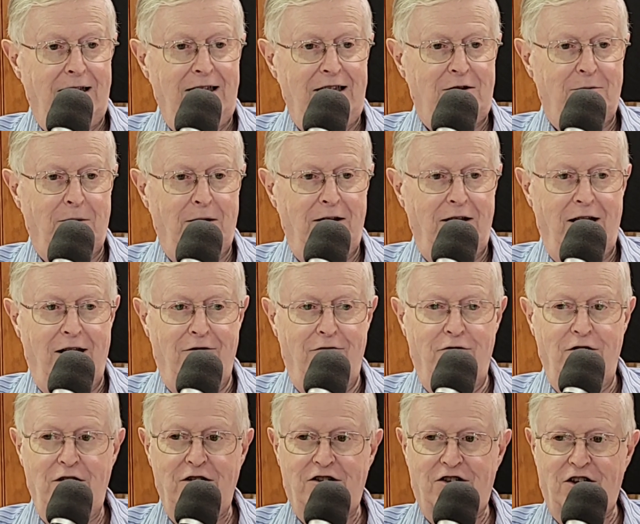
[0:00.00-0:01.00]
he spent
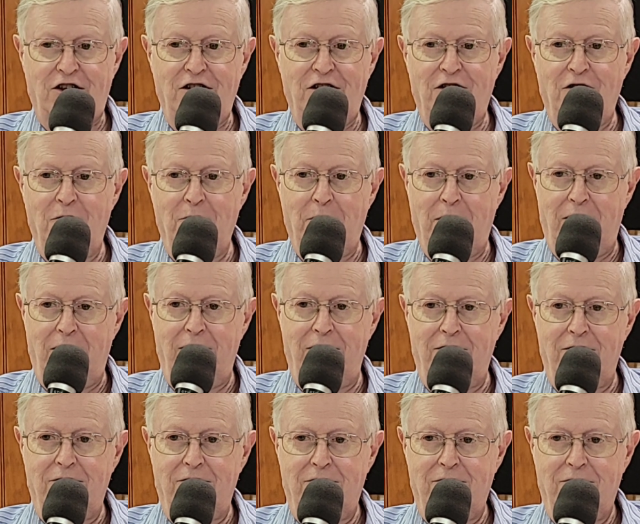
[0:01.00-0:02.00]
every single
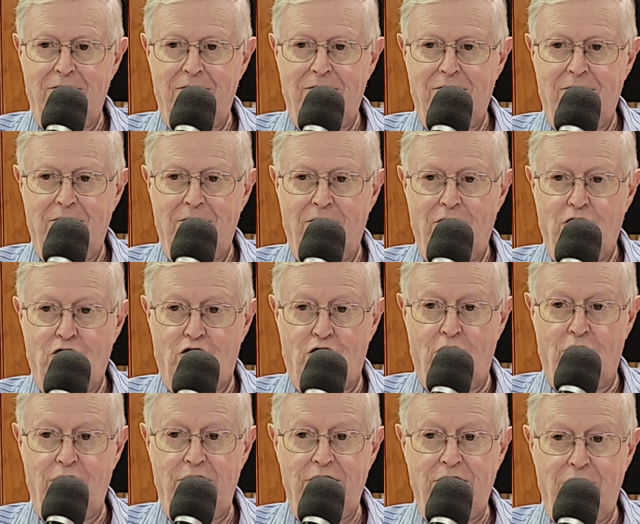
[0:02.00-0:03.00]
minute
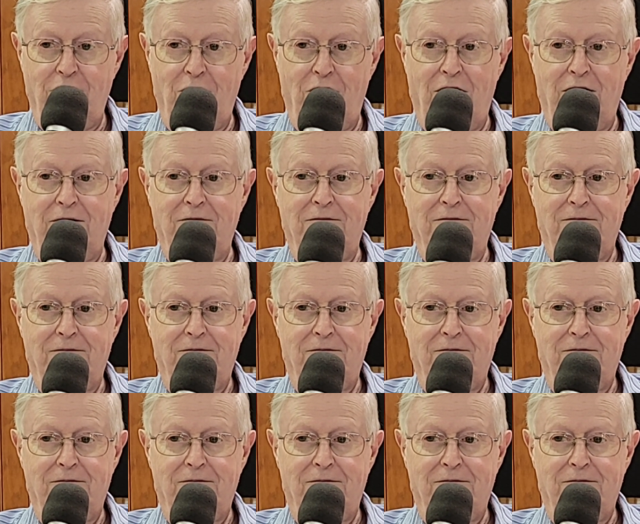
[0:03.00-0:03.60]
serving the Lord